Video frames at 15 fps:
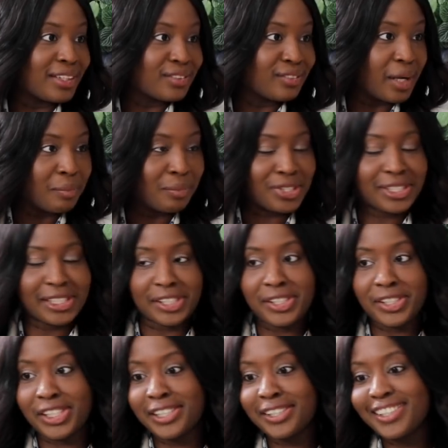that's very
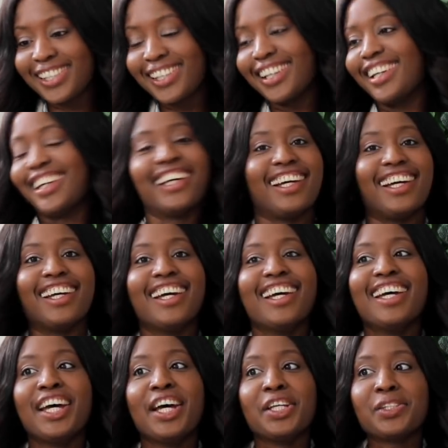persistent.
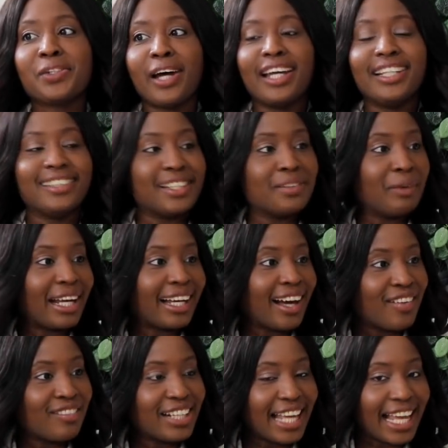So I did my
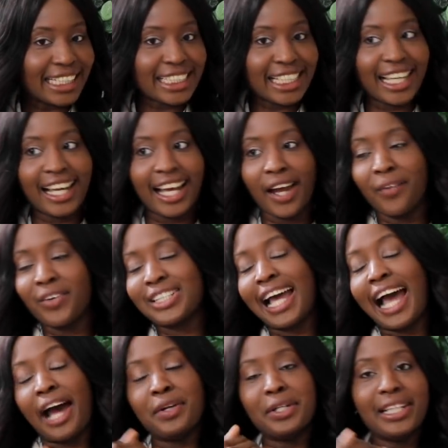cover letter. Yeah. I was
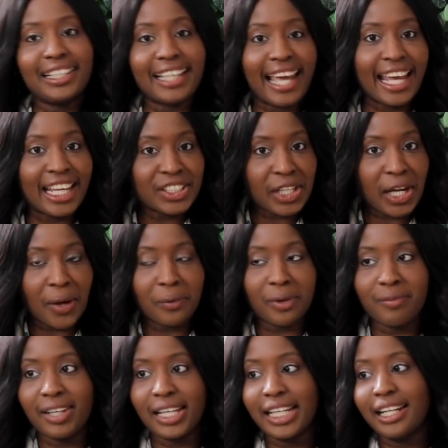hounding the HR
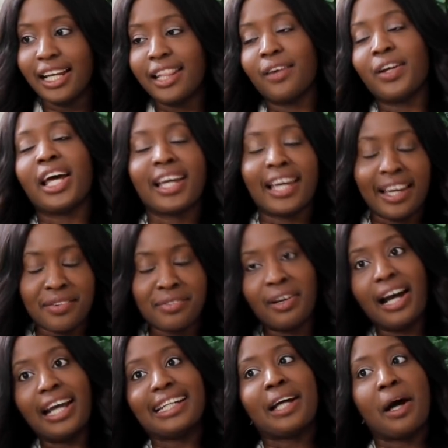women, and they were like, okay,
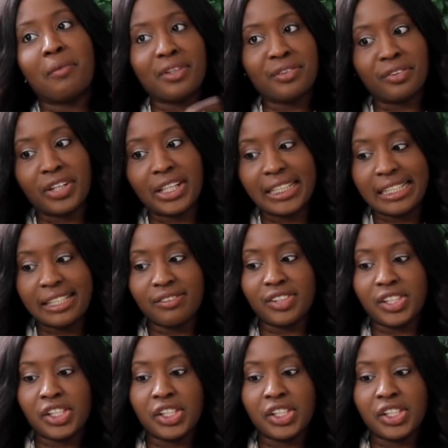fine, come in for an interview.